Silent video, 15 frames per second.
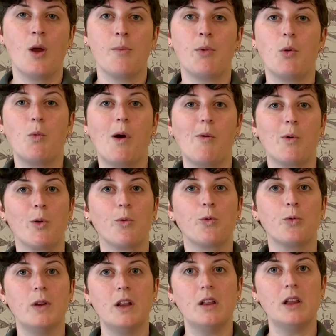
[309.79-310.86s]
But what we're
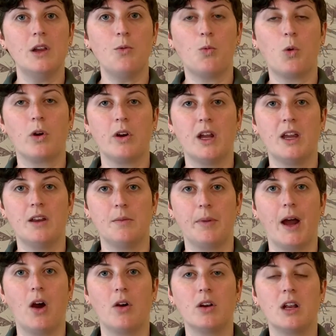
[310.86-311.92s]
really worried
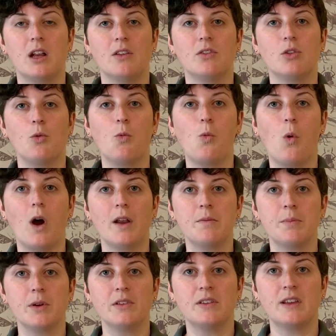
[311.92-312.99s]
about is the
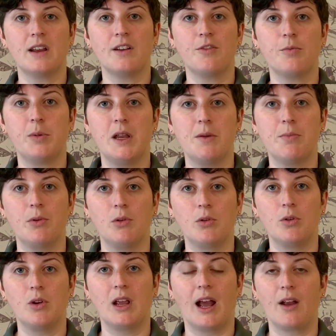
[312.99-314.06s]
1% of people
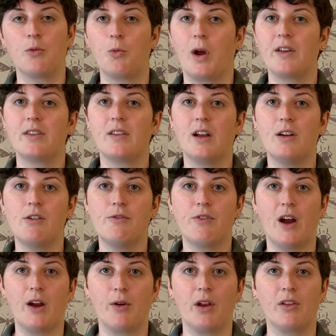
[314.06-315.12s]
who get West Nile
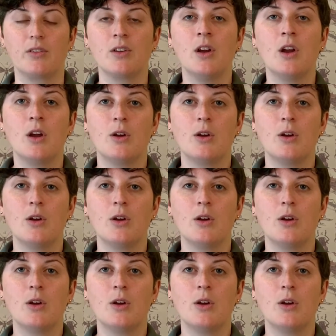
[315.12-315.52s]
virus